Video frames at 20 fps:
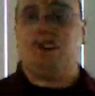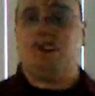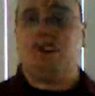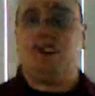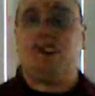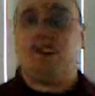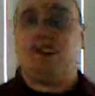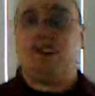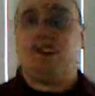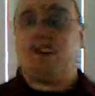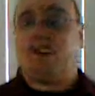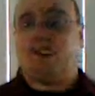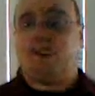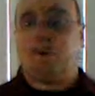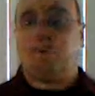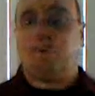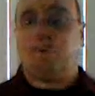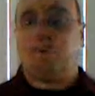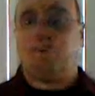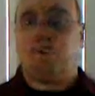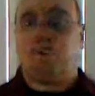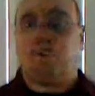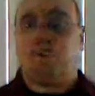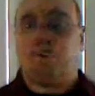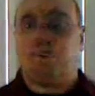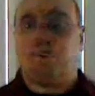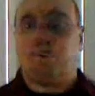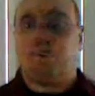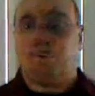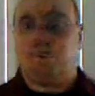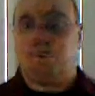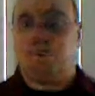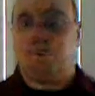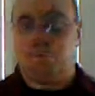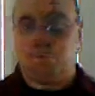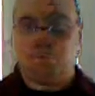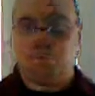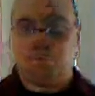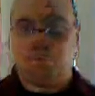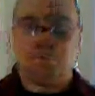Now, support is
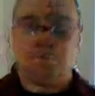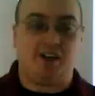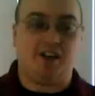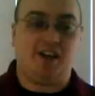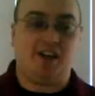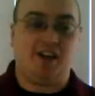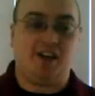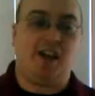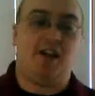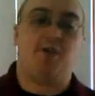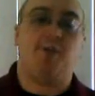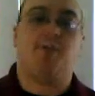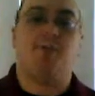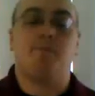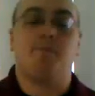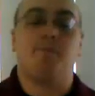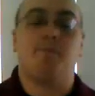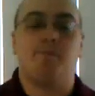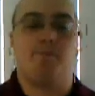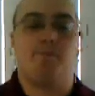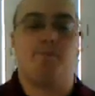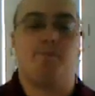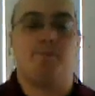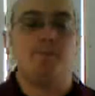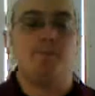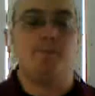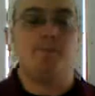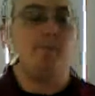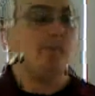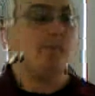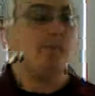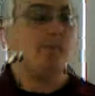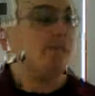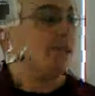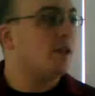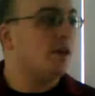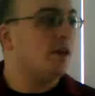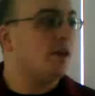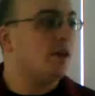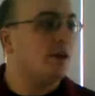very important as well. It needs to begin at the
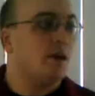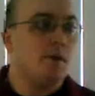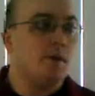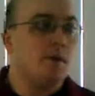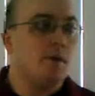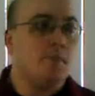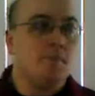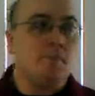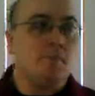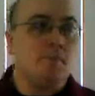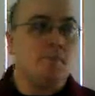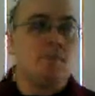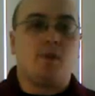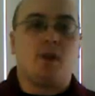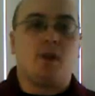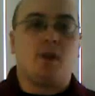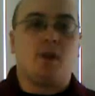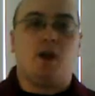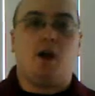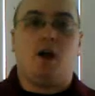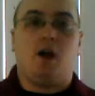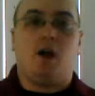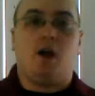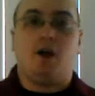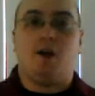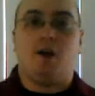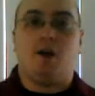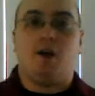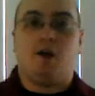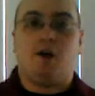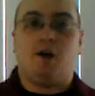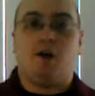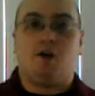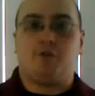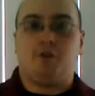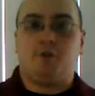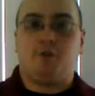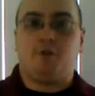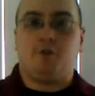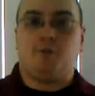top of the command chain.
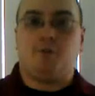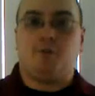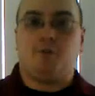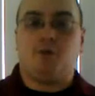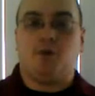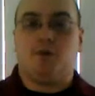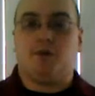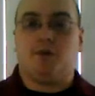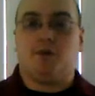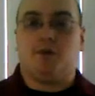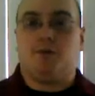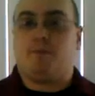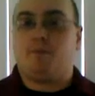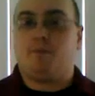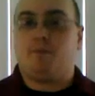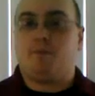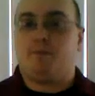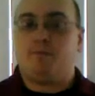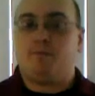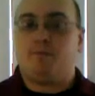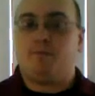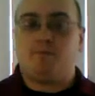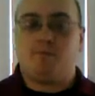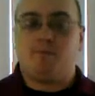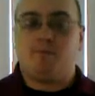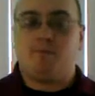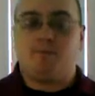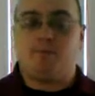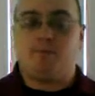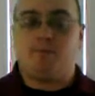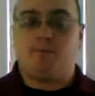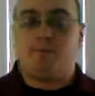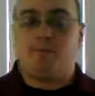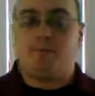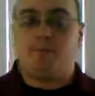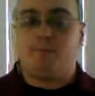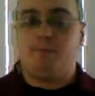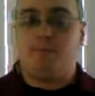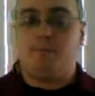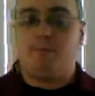What happens is, if you don't
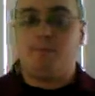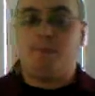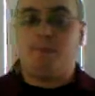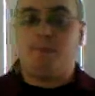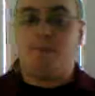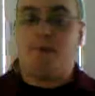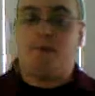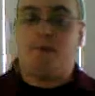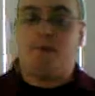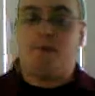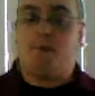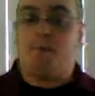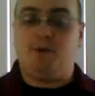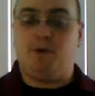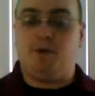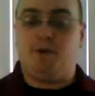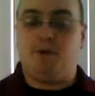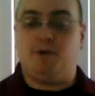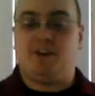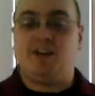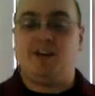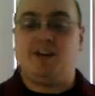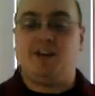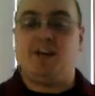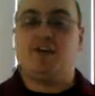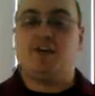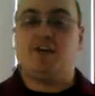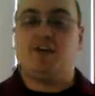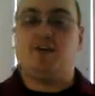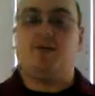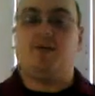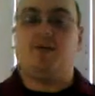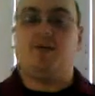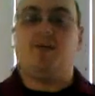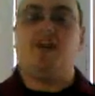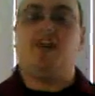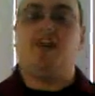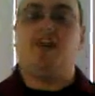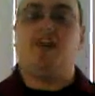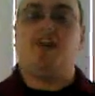have proper financial and
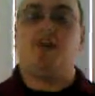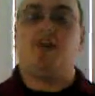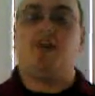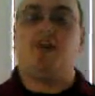technical and